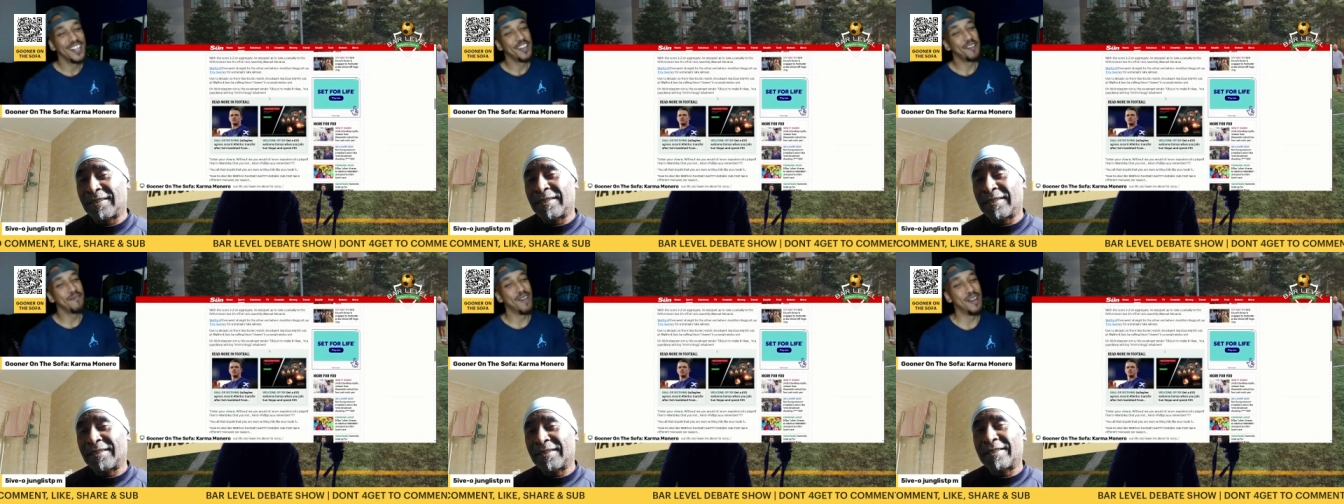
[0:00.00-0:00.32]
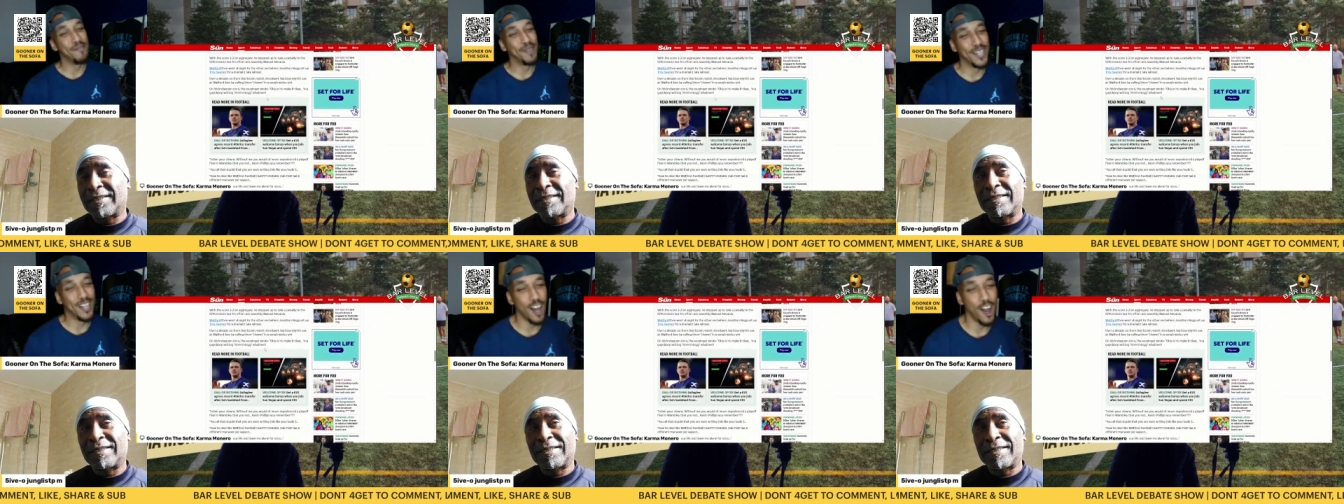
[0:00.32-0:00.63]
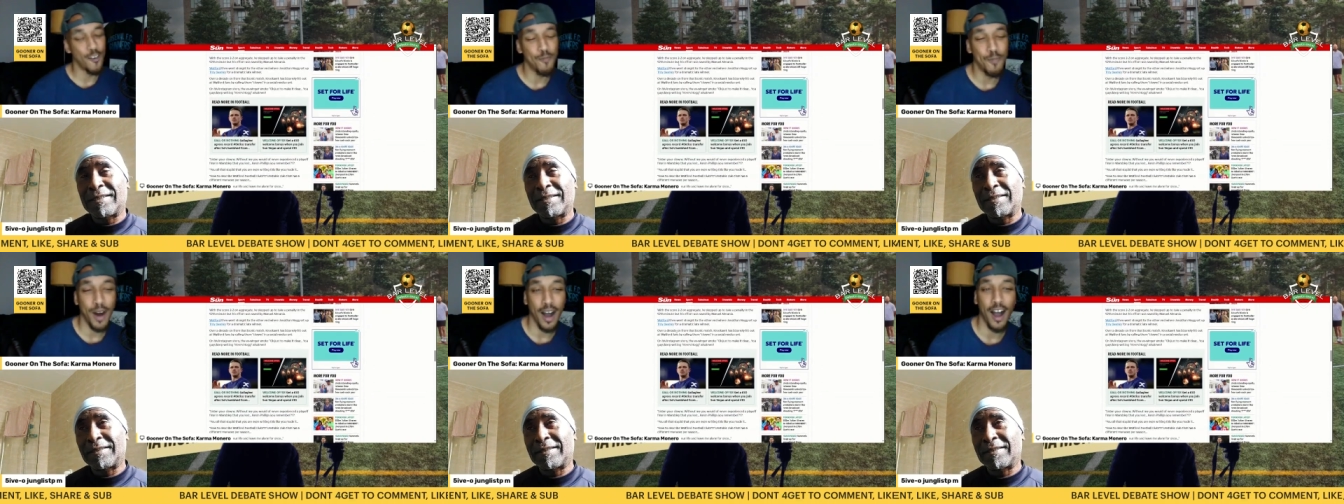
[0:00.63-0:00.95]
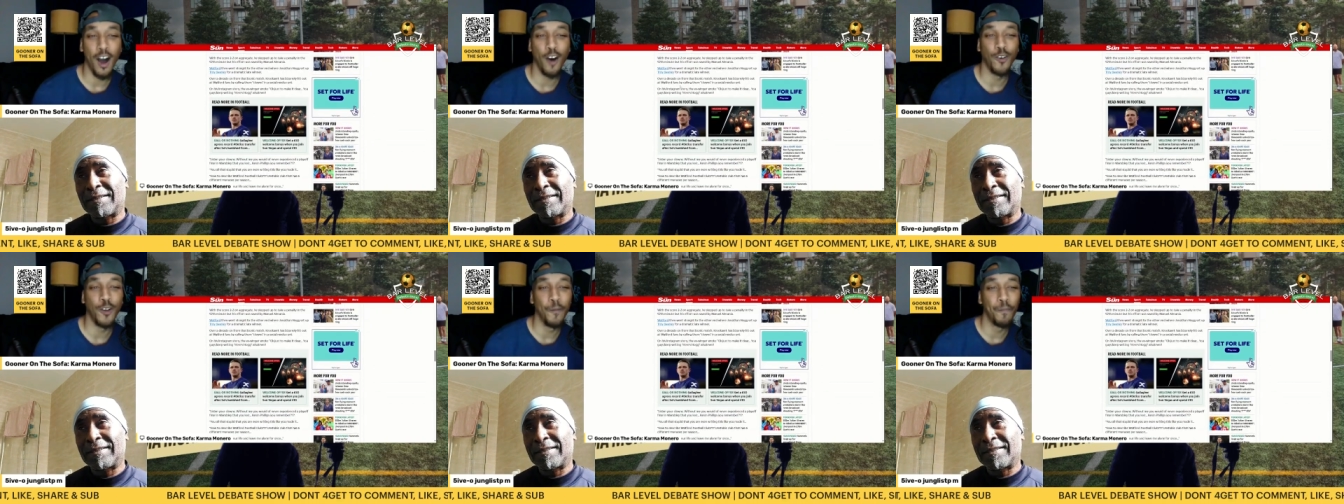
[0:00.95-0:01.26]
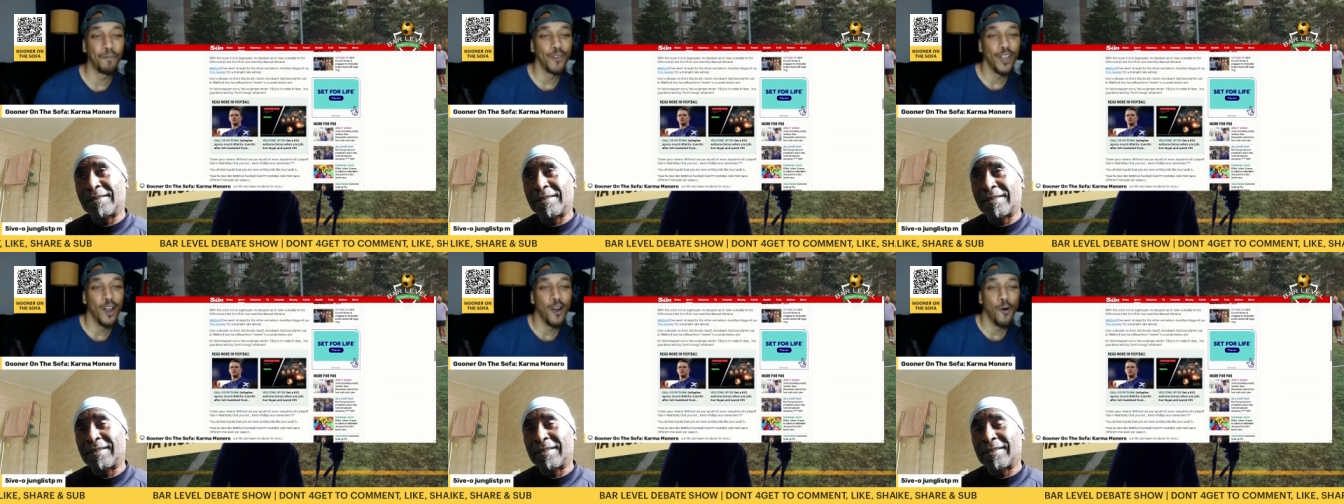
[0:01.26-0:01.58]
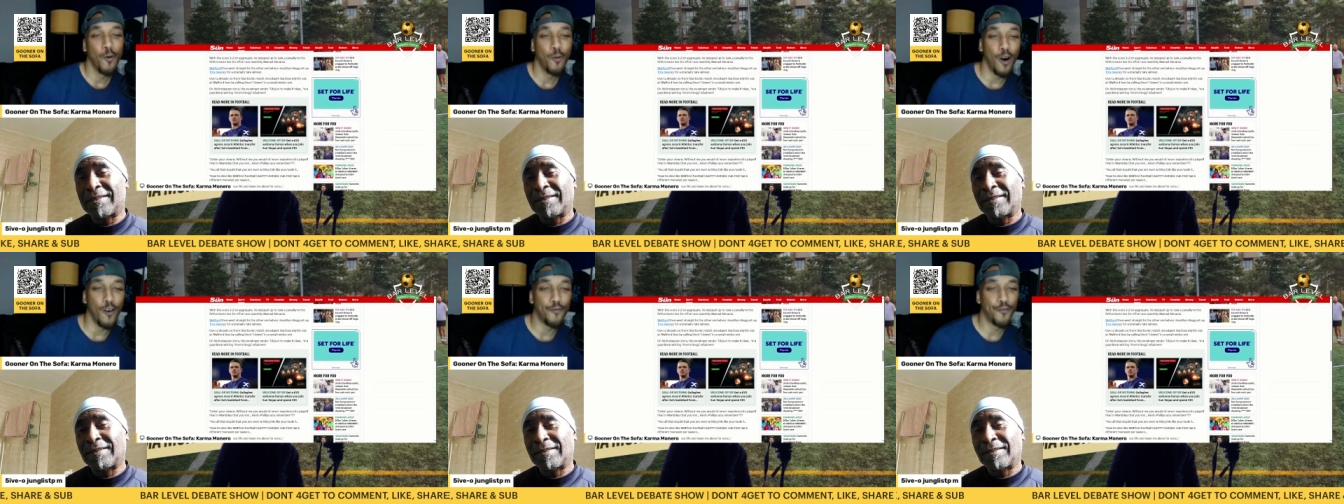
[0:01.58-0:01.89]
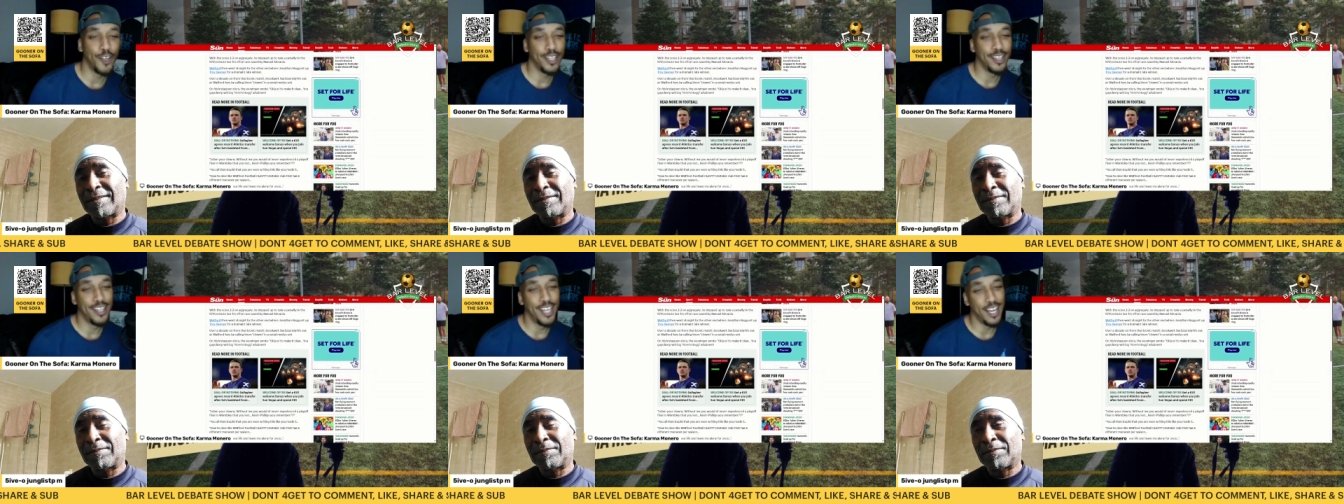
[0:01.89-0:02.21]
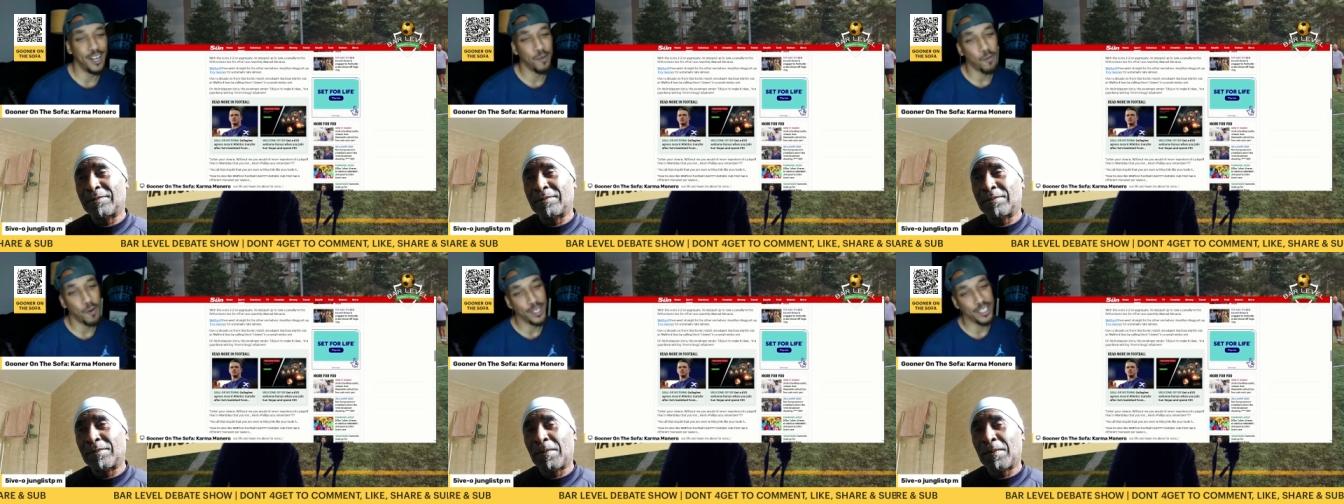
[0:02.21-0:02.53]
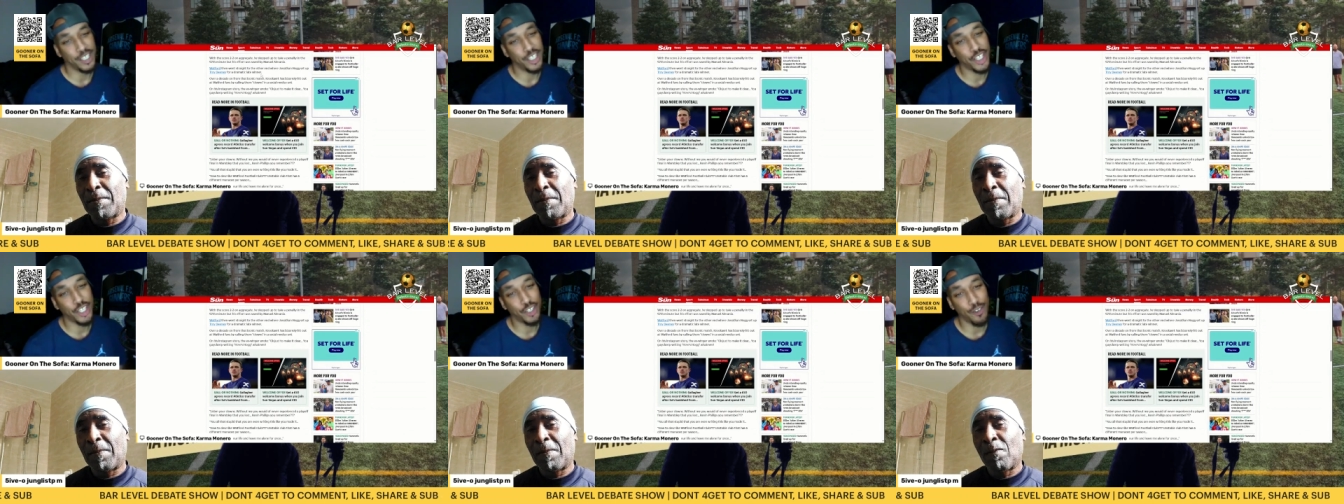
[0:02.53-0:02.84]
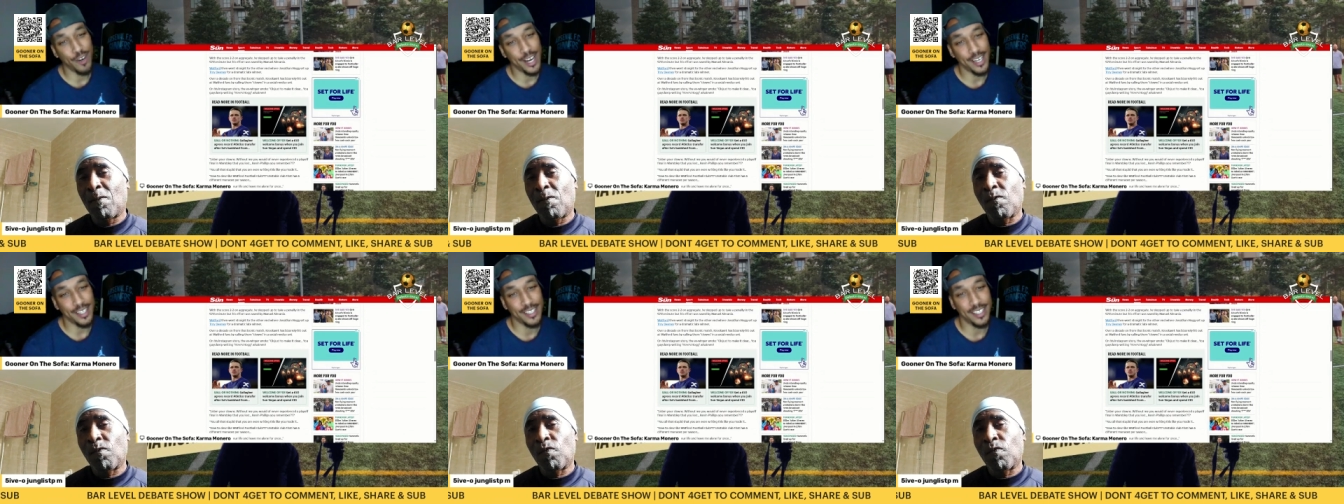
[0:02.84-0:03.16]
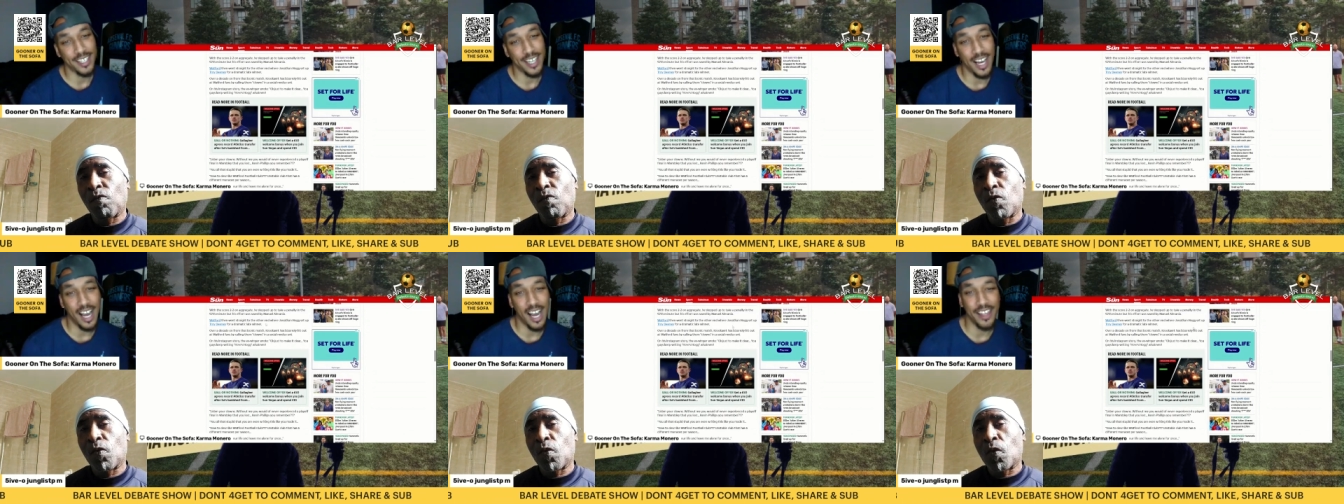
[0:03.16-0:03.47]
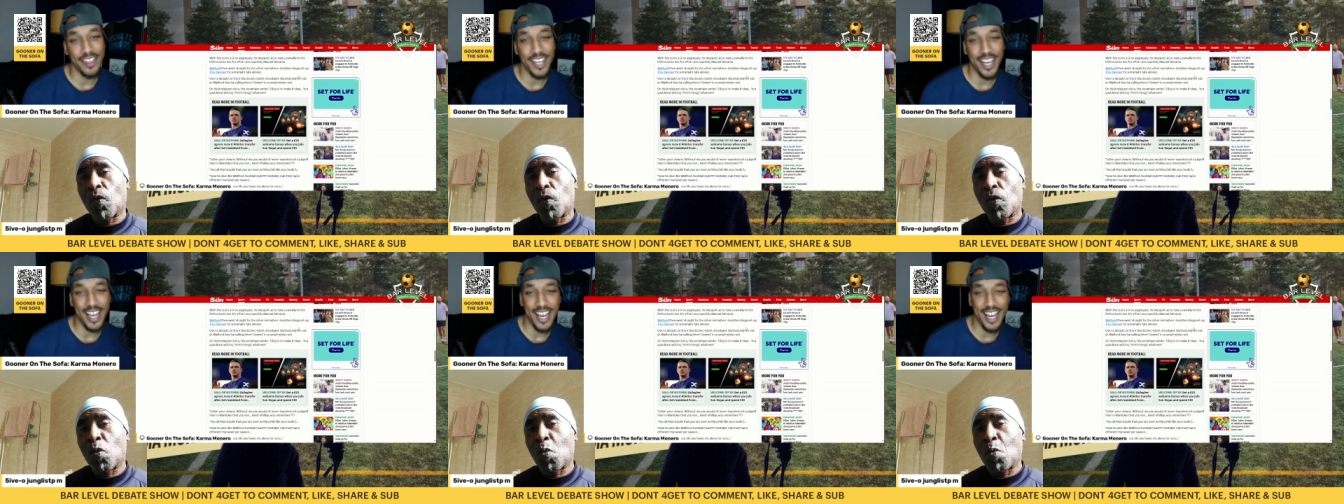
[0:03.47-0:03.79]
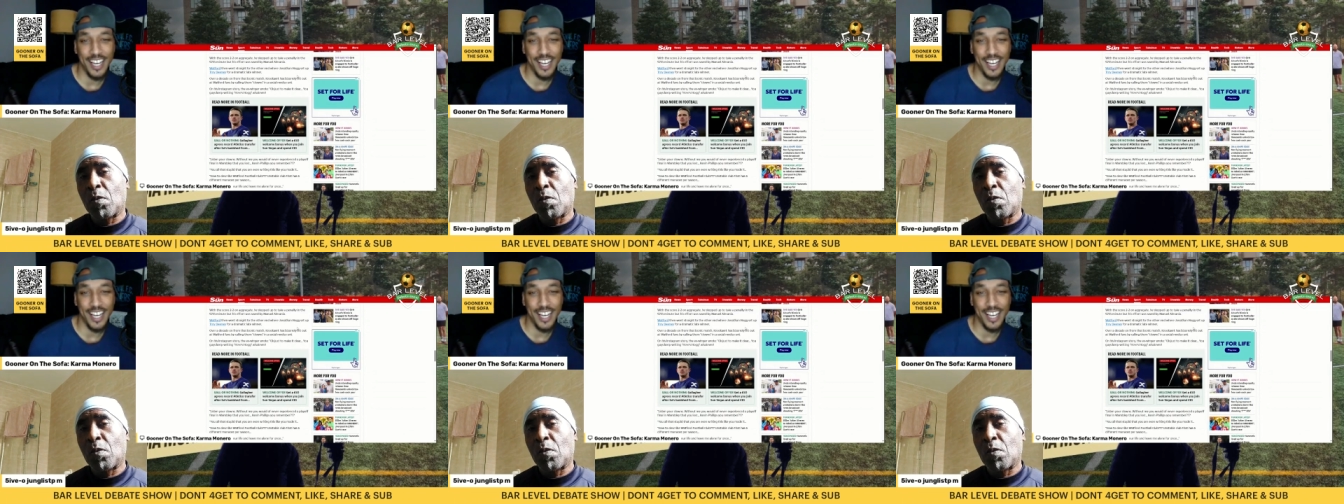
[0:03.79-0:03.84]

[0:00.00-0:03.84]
You made me laugh, but hold on. Watford then went straight to the other